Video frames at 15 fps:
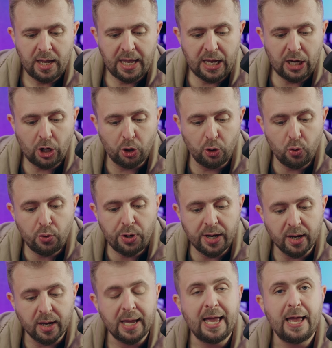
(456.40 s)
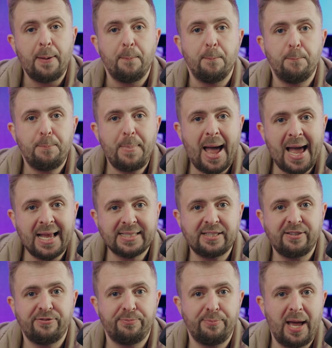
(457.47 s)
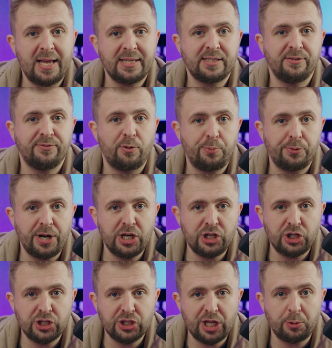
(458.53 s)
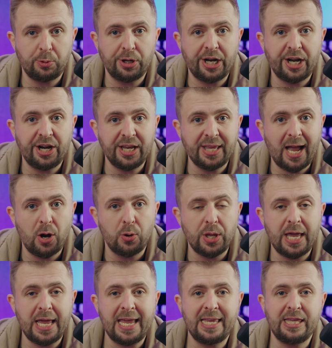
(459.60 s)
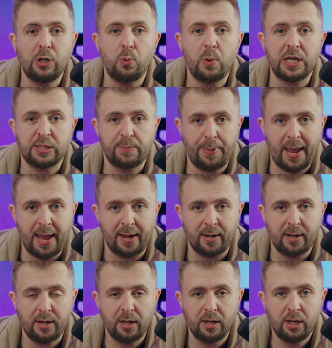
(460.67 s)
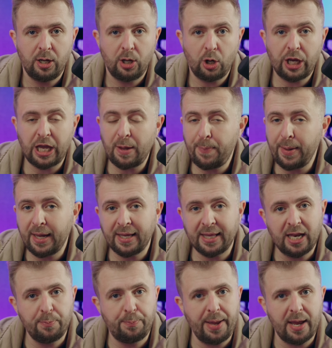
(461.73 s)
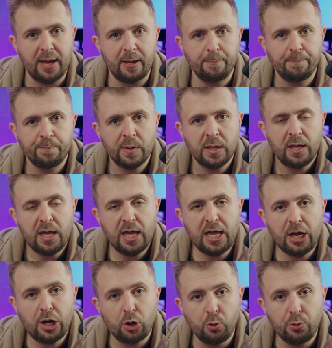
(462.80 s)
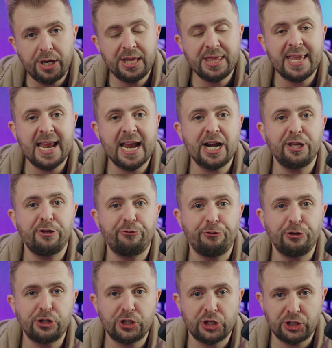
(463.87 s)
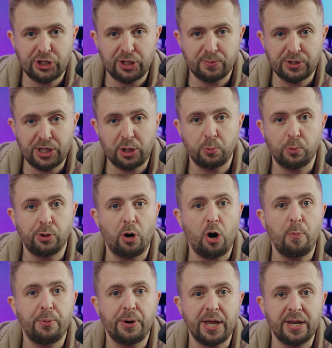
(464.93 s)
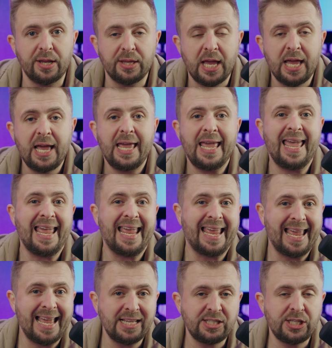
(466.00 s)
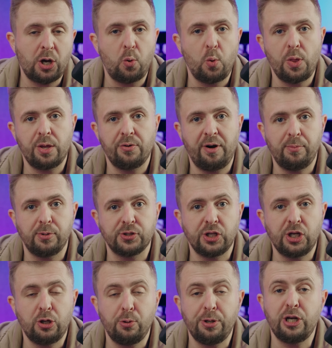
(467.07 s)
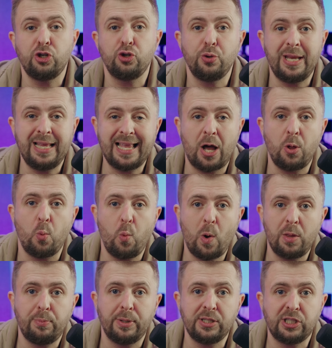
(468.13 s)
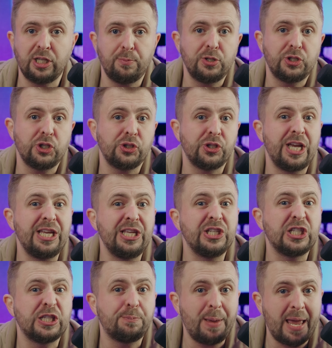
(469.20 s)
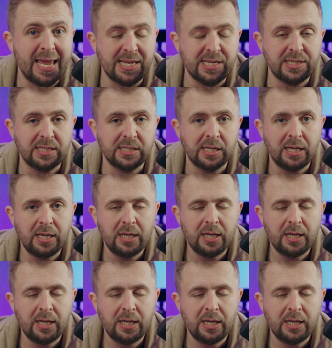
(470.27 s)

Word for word: including massive, massive operations that were carried out in the West Bank, keeping it at bay, including the air defense systems that were operated against the Houthi rebels, including shooting down one ballistic missile in space.